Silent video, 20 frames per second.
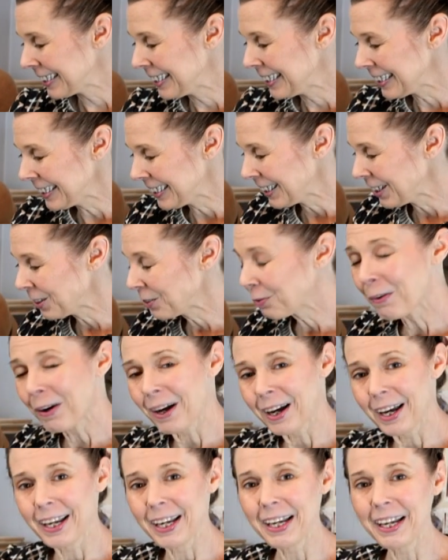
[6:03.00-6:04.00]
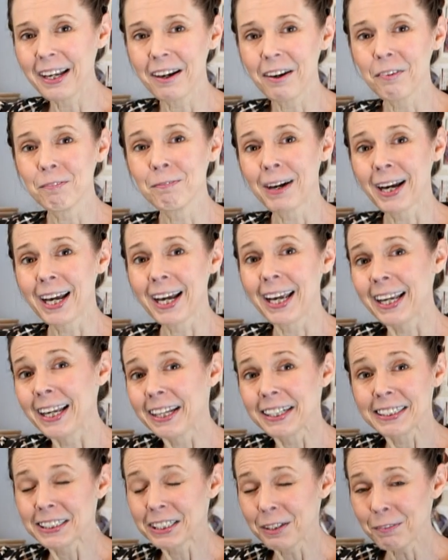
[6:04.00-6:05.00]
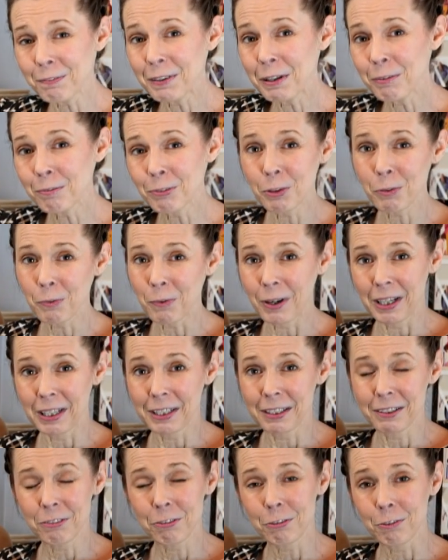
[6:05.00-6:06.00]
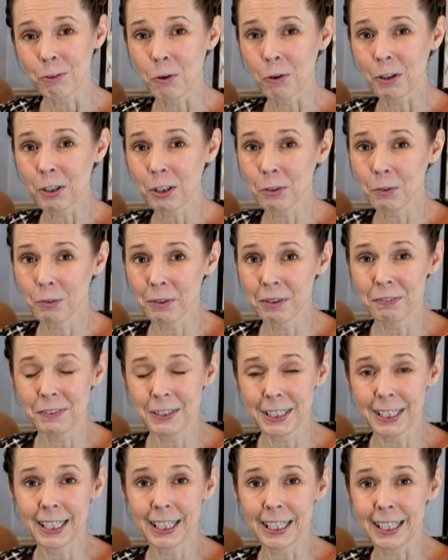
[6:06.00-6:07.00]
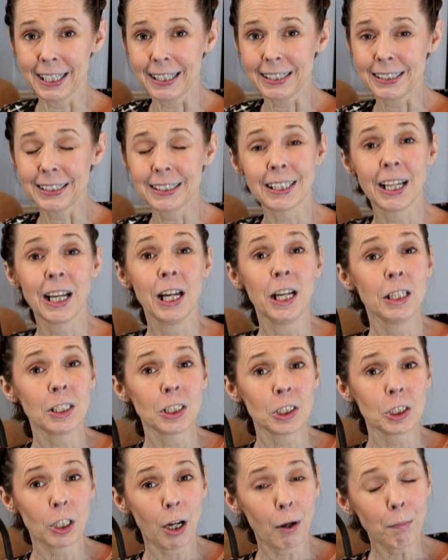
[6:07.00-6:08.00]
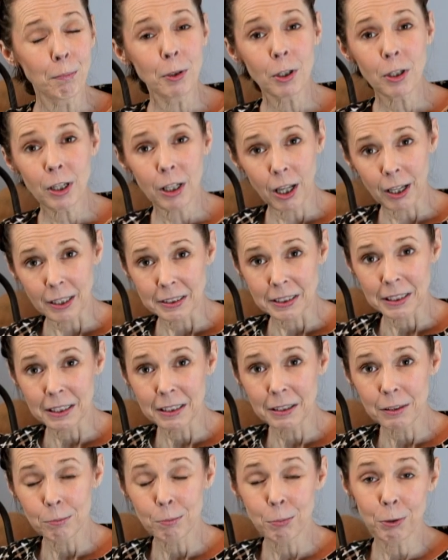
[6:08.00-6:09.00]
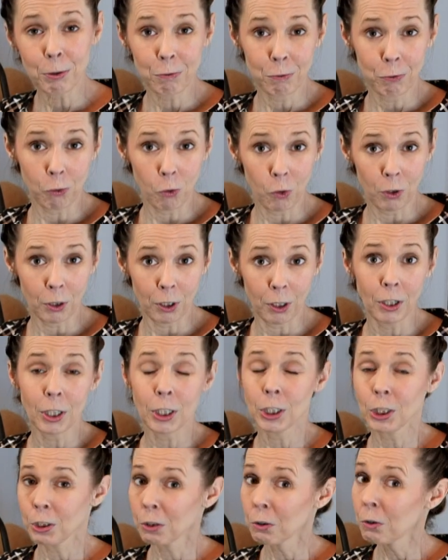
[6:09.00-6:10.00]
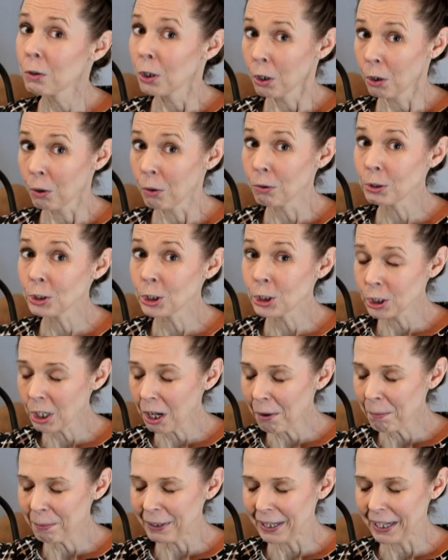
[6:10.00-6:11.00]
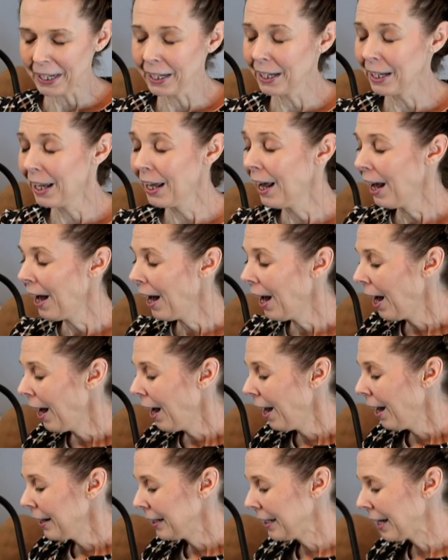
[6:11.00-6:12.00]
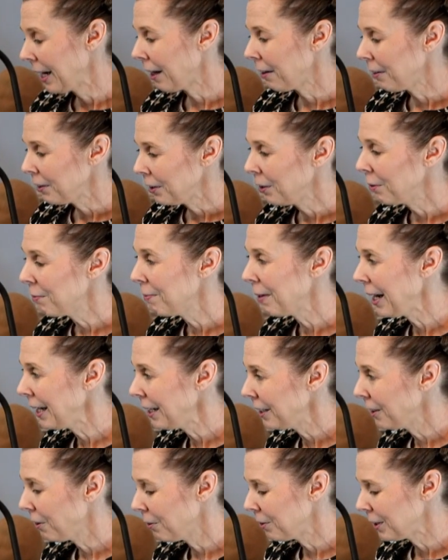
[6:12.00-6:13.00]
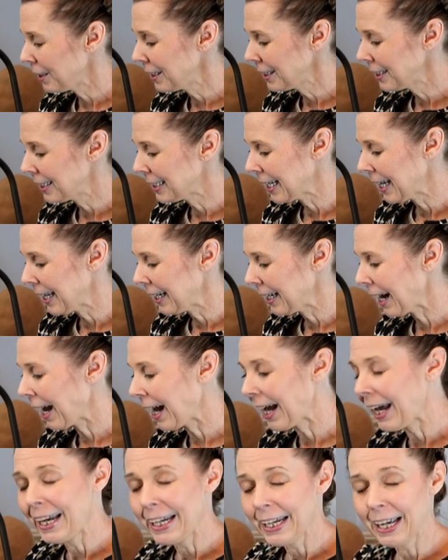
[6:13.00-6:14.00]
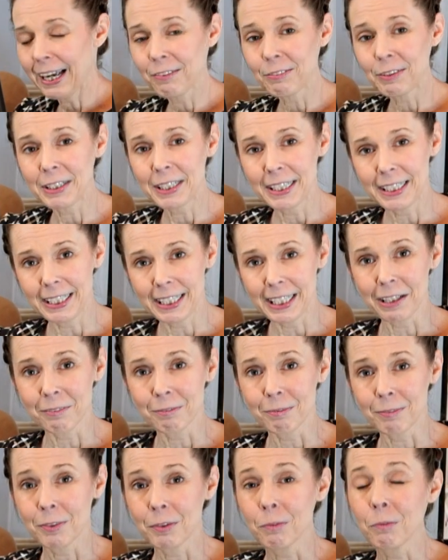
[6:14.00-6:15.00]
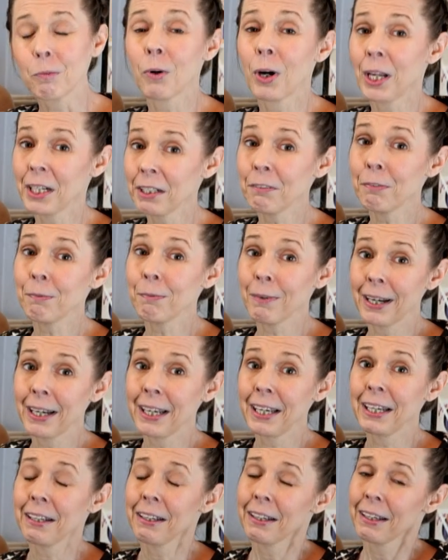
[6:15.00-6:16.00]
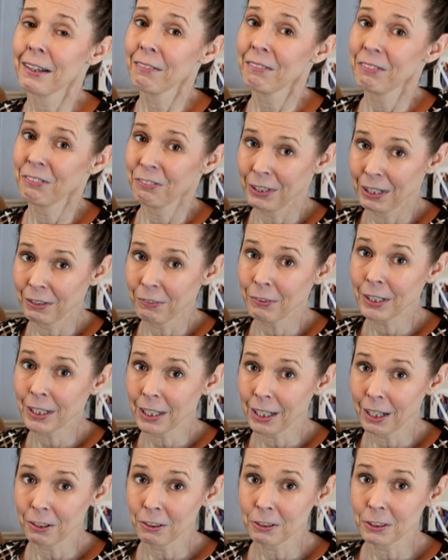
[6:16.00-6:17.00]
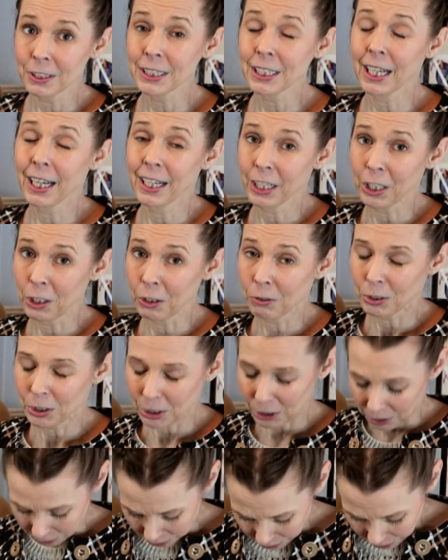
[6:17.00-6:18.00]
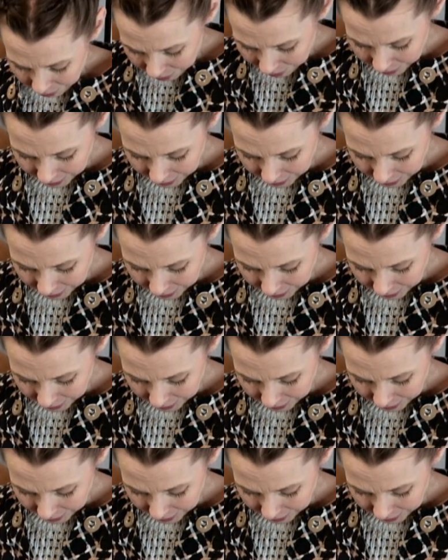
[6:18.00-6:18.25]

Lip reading: this is why my tip number 1 for thrifting is shop your closet before you go shopping. Now, you might notice that I have a theme. One of my favorite colors and go-to